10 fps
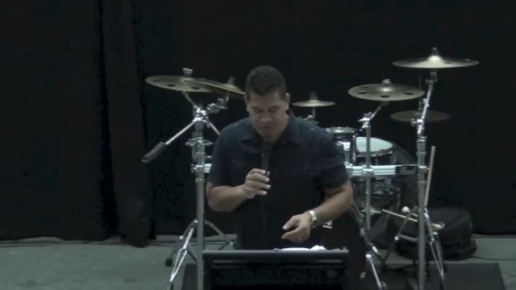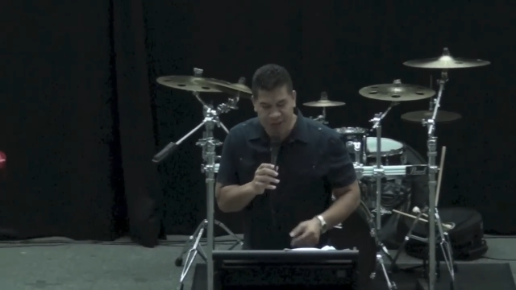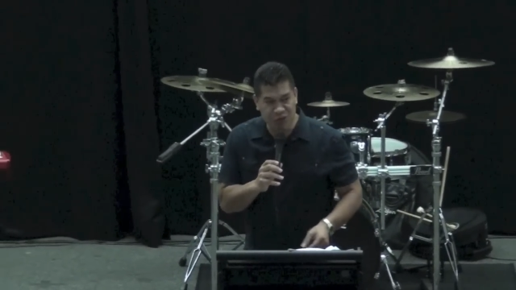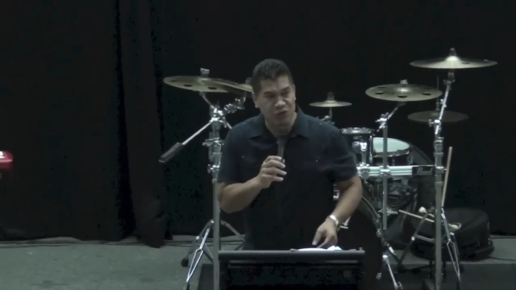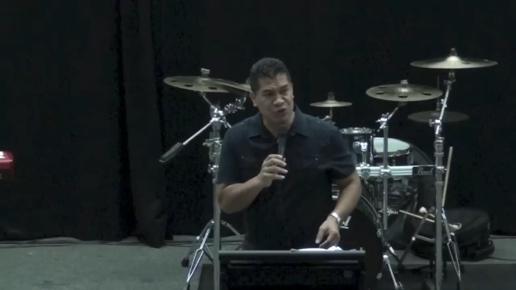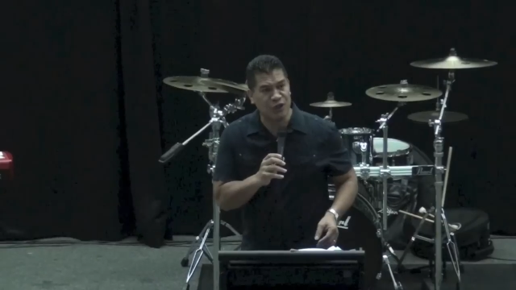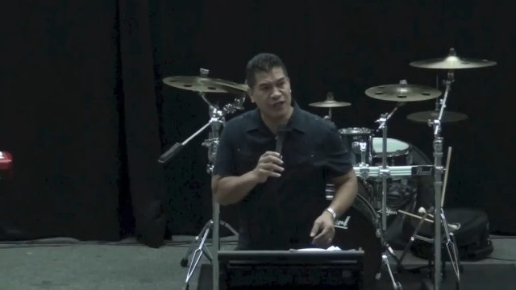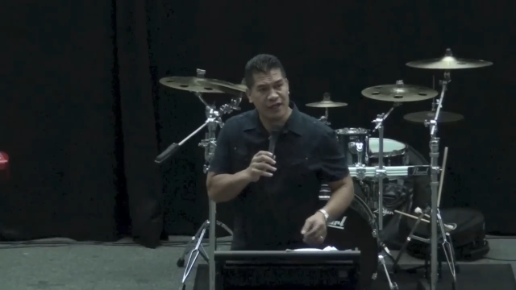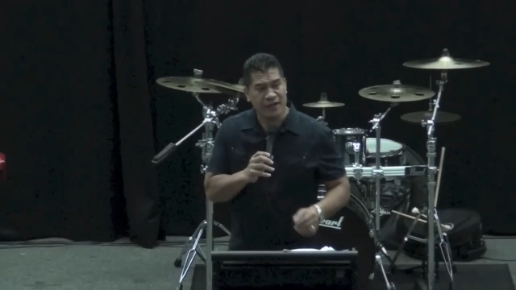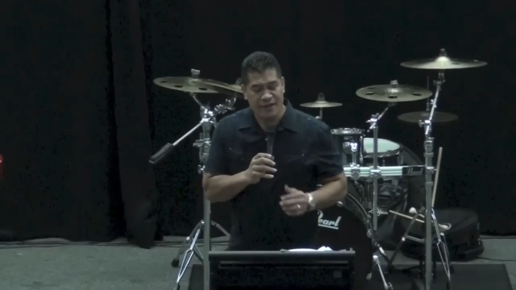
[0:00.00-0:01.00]
Are you sure?
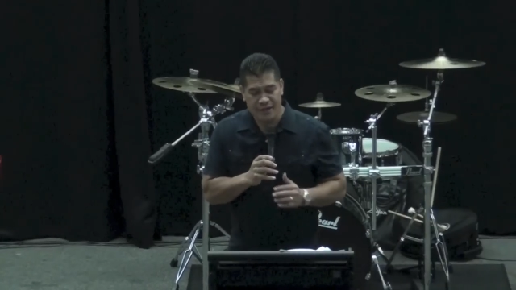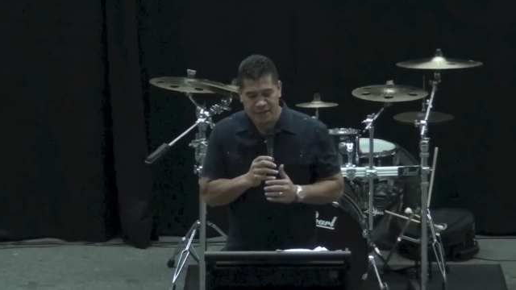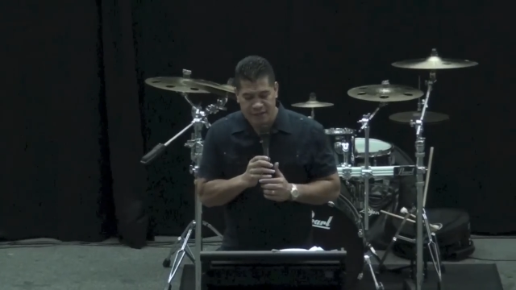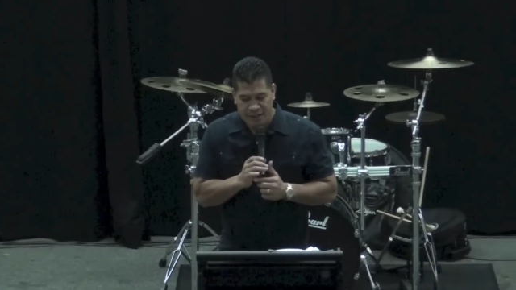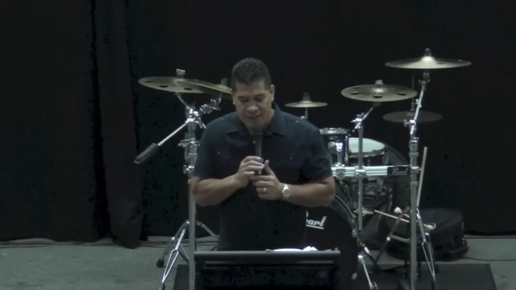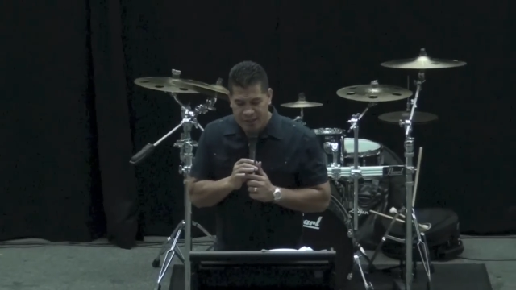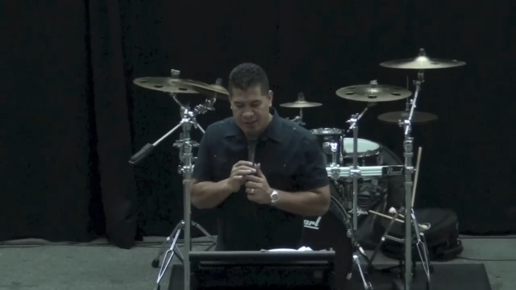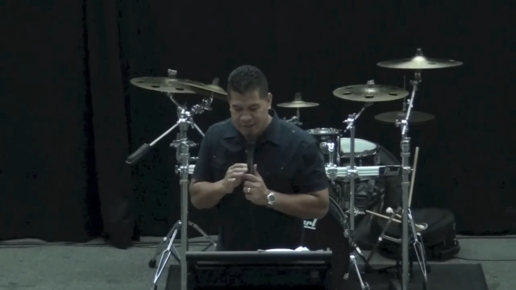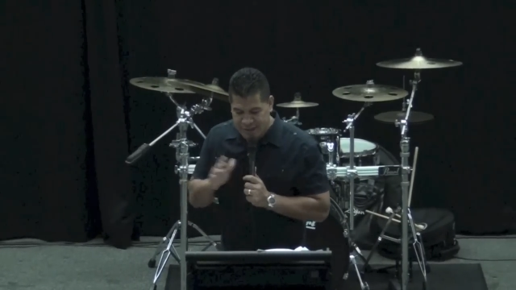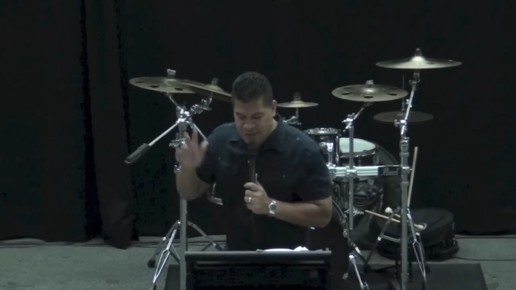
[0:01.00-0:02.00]

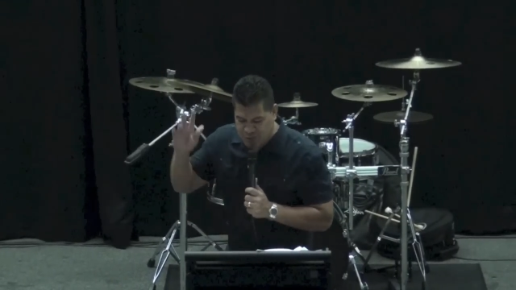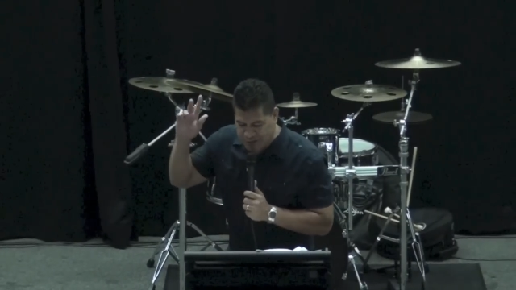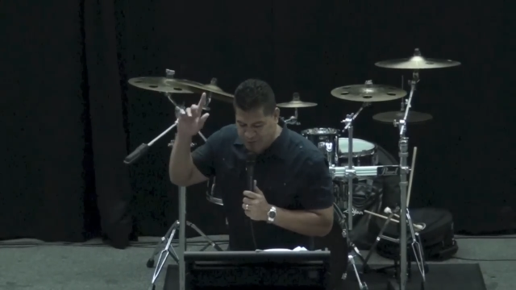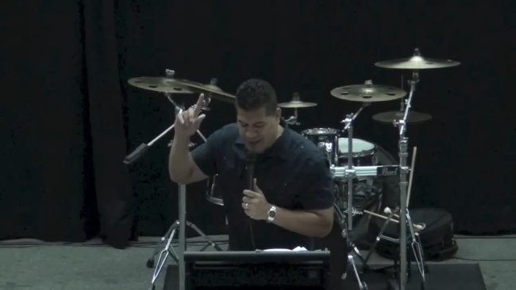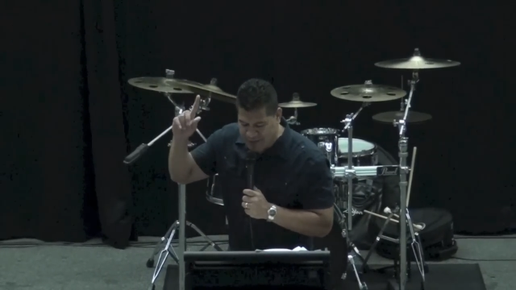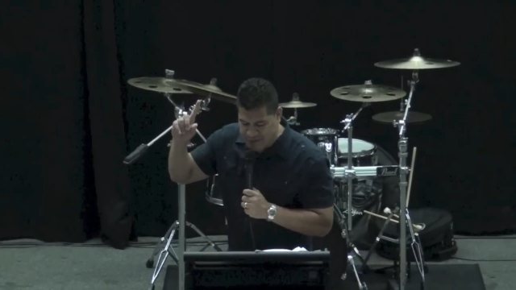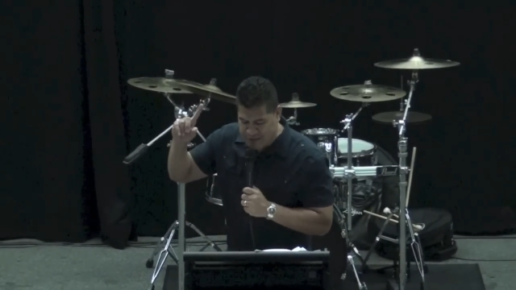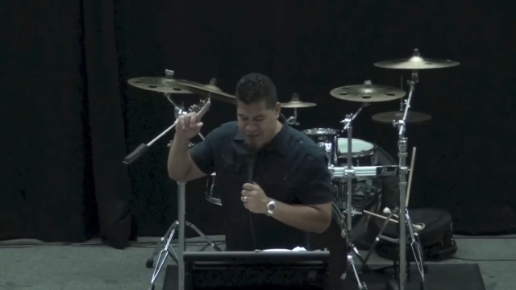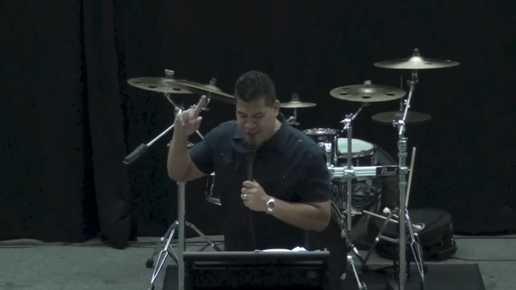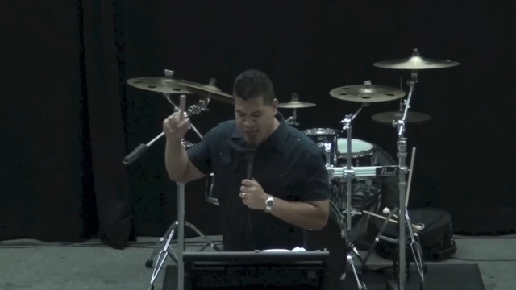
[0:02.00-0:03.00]
This is what the Bible
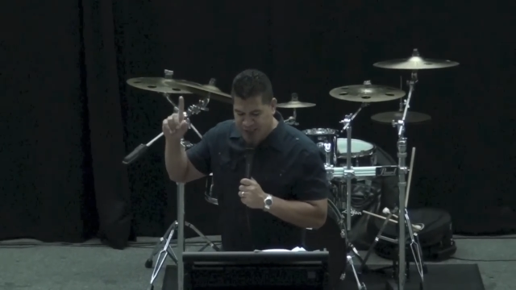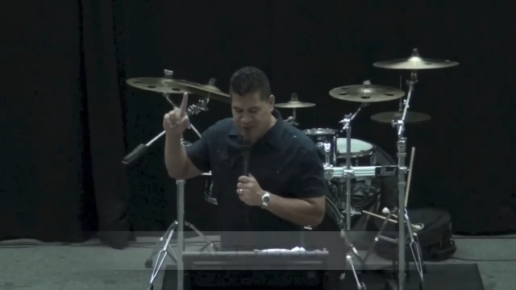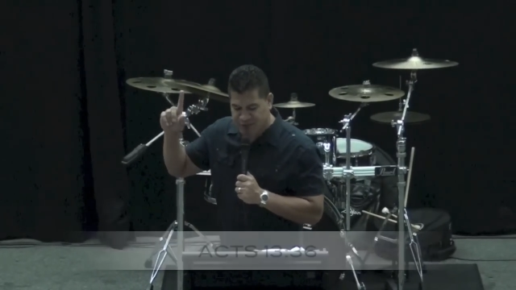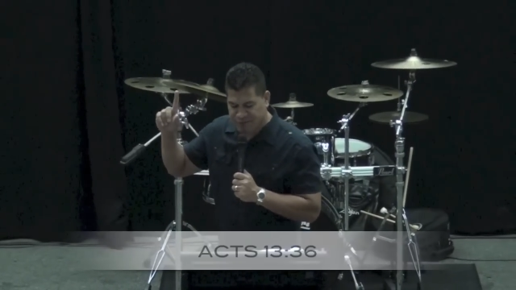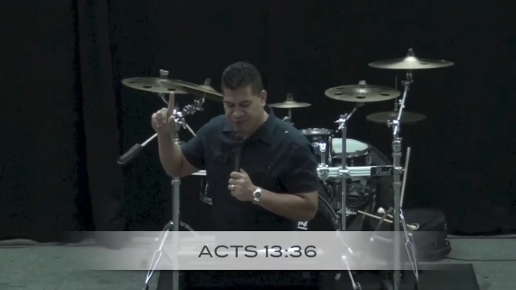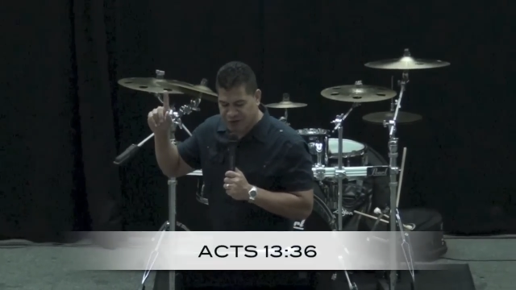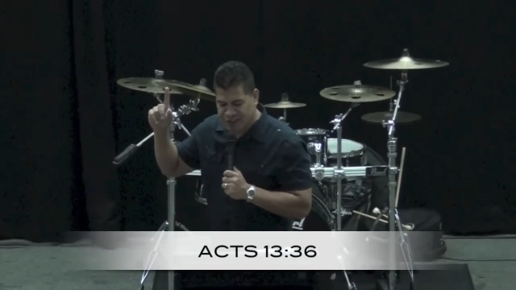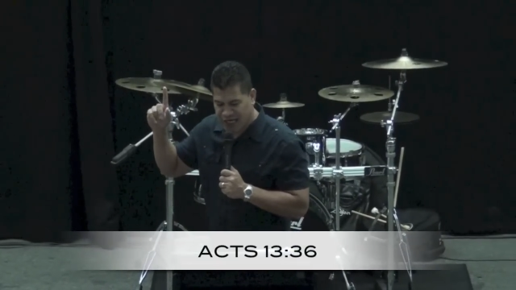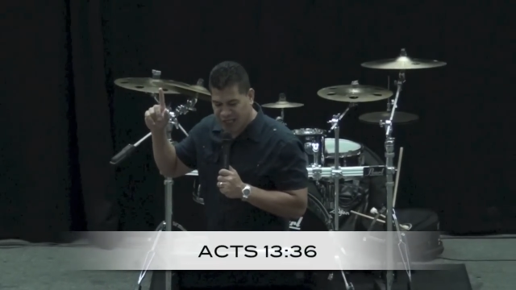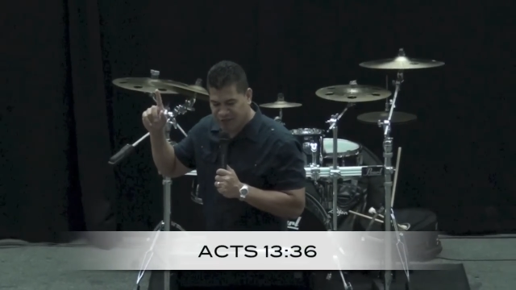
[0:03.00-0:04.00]
says in Acts
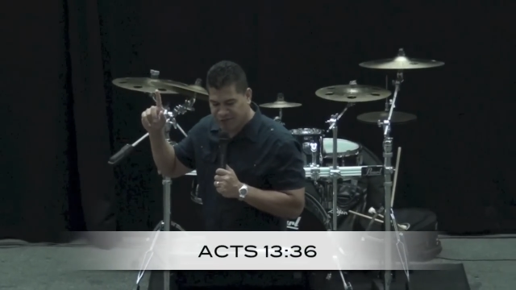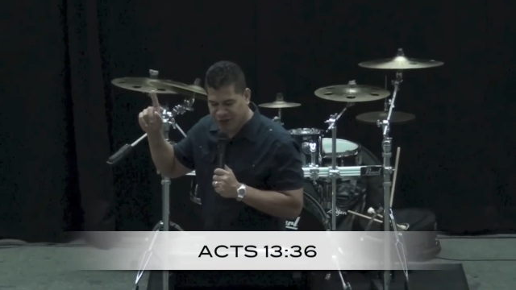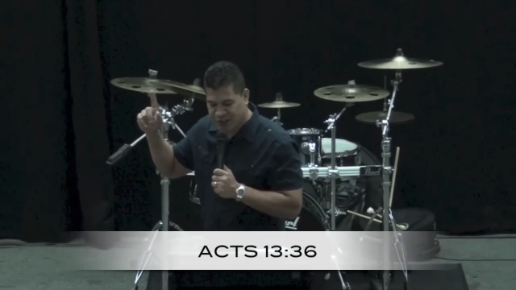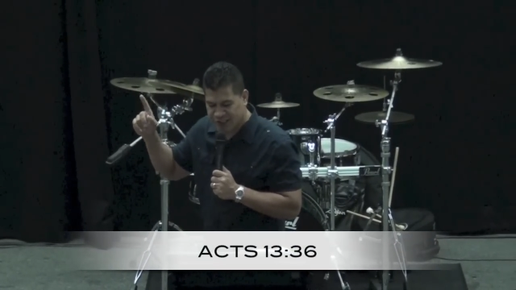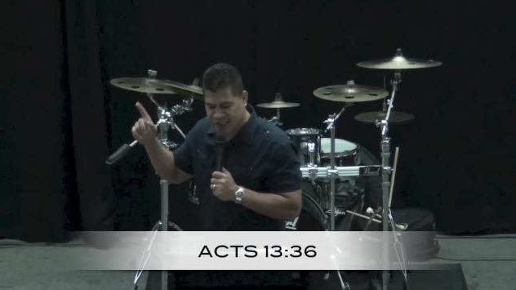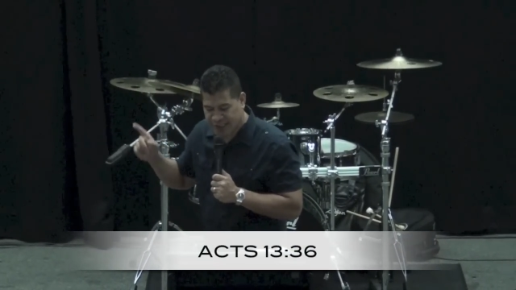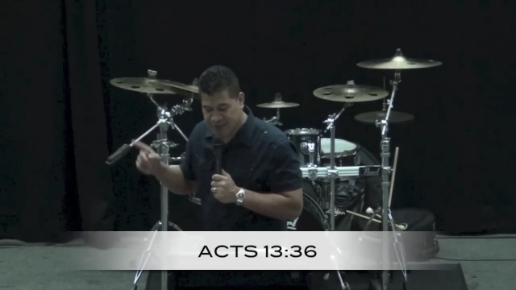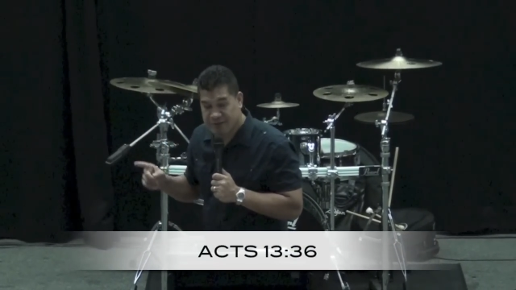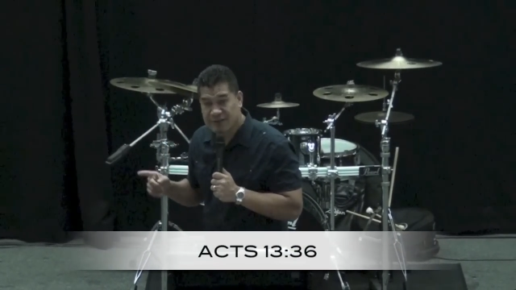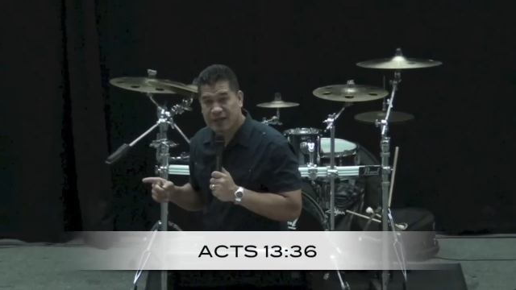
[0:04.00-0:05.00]

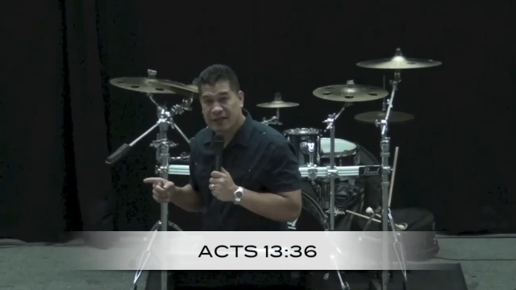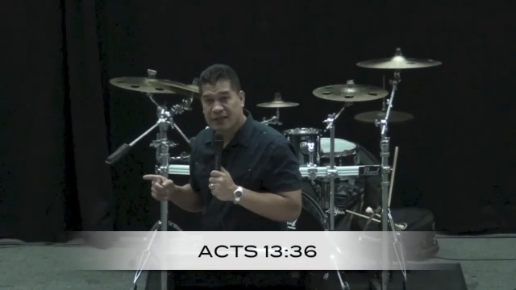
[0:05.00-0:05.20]
13:36.